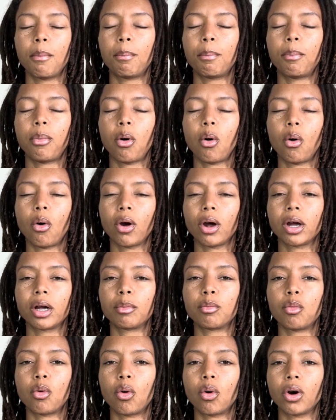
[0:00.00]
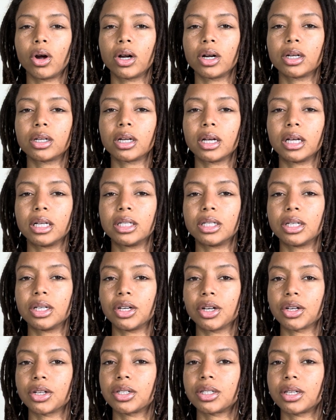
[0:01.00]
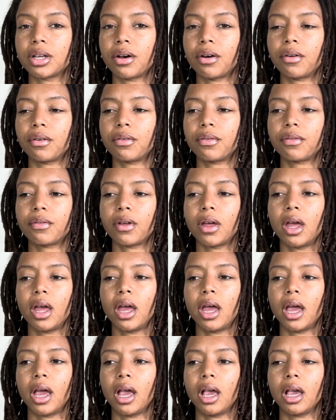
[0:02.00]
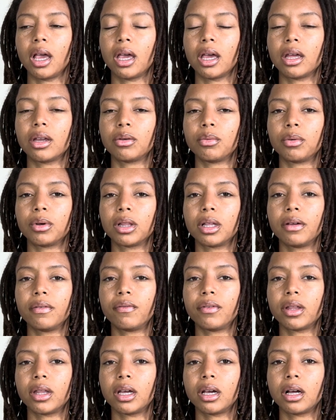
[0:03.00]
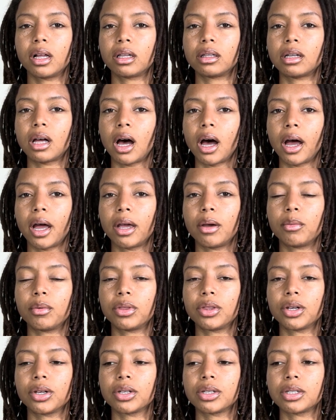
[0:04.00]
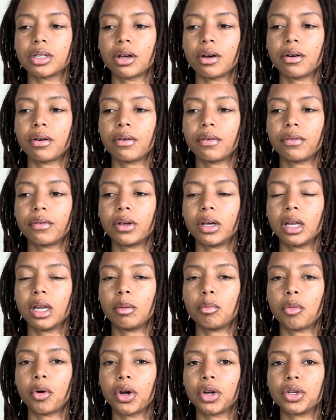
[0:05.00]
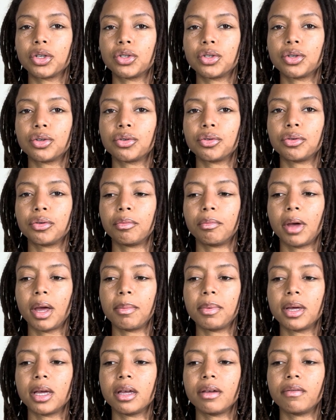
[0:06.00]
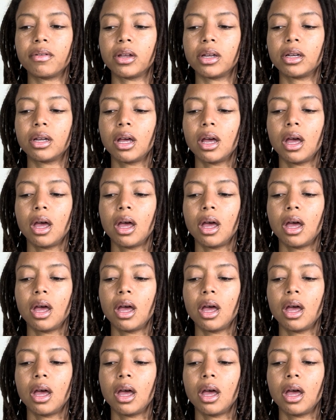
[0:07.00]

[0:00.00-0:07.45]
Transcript: pouring more into yourself and really feeling aligned with yourself, getting more in tune, maybe even